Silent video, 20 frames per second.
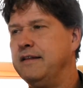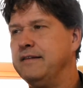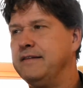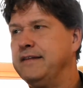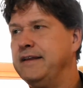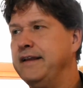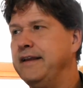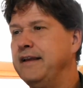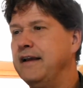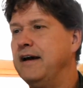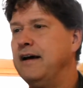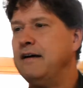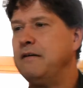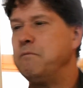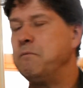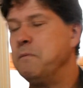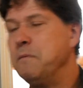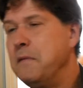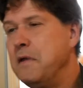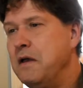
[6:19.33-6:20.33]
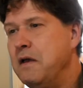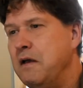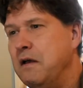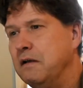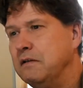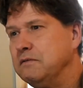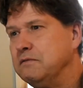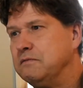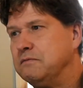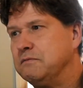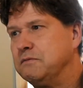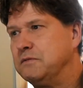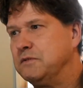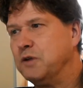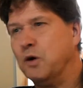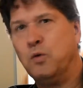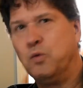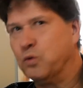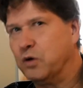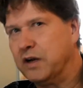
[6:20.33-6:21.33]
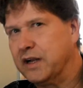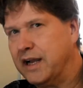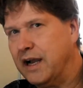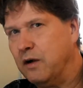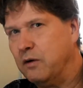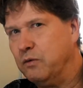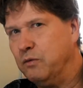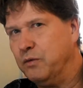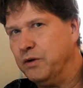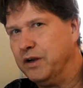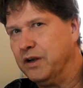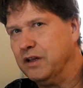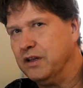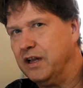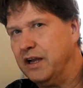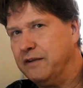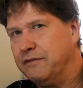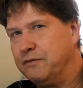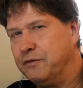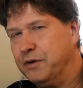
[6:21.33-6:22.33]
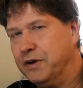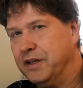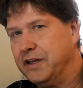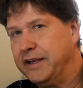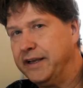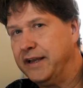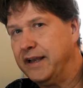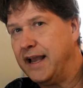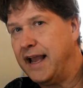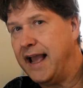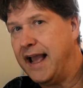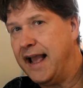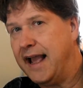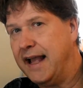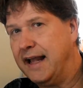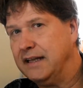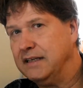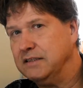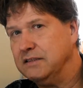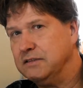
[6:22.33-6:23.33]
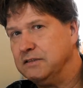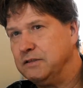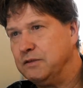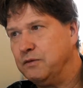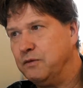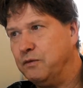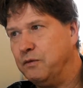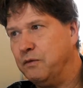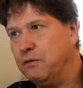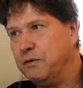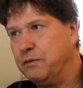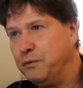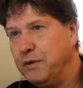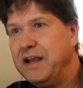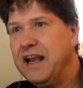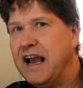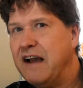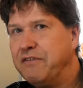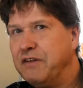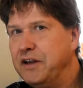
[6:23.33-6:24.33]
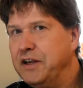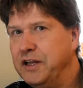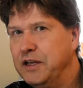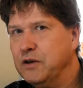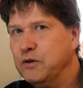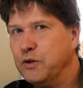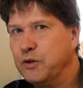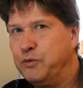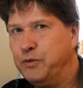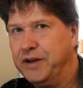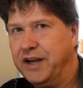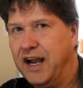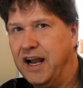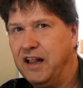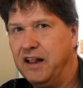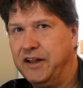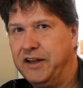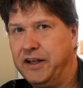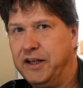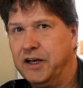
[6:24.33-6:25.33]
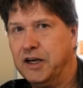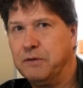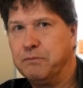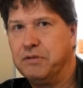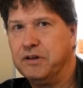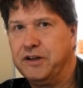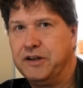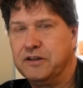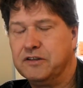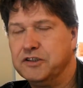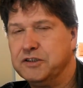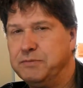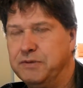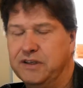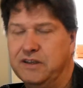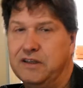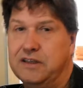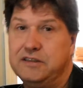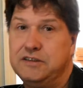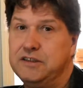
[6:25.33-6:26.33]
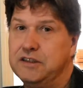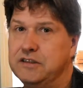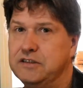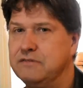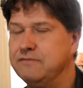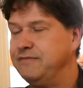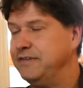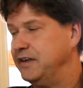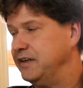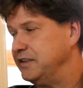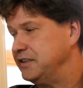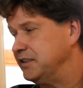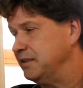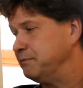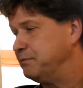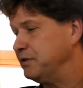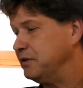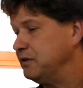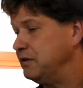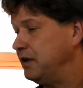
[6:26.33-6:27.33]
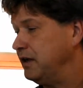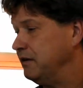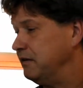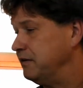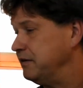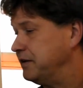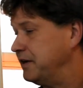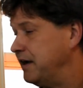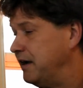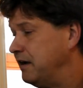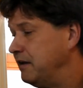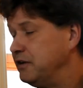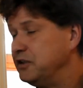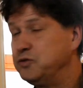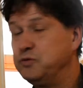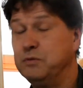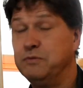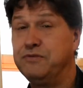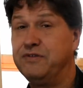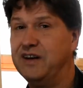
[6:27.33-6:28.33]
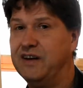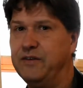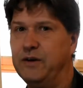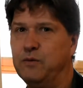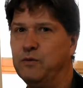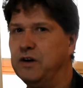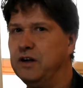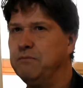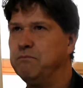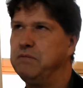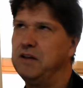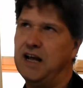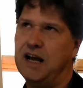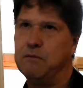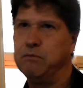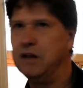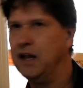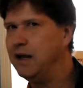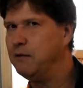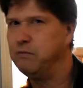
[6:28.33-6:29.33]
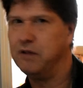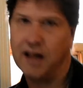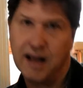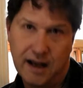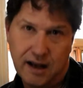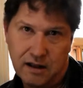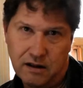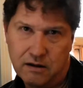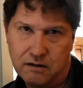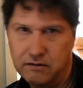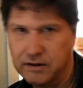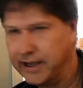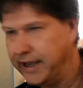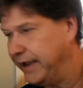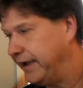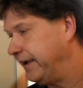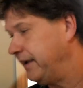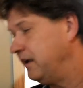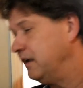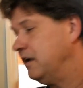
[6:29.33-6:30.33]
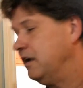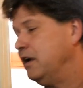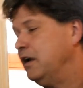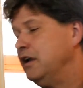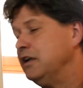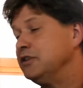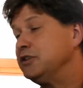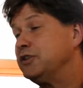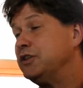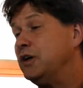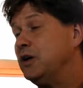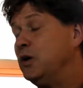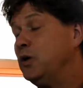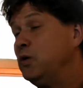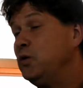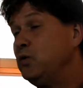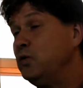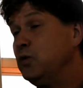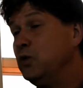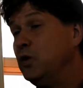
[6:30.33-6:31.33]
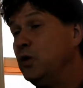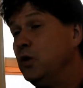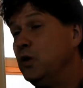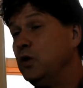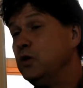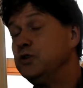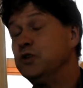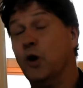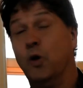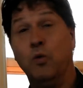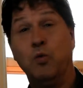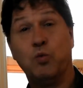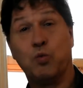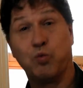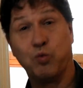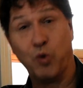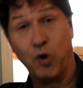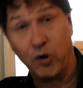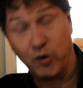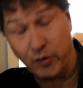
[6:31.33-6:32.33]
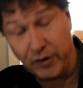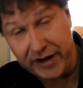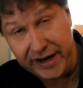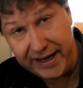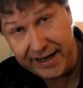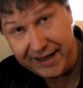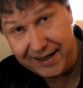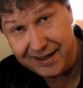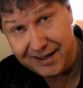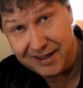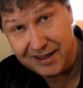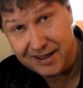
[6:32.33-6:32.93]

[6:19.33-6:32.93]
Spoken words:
they don't work out in real life, really. And we have to deal with reality in our political sphere. That's just very simple, and there's room for everyone, blah, blah, blah. Okay? So don't worry.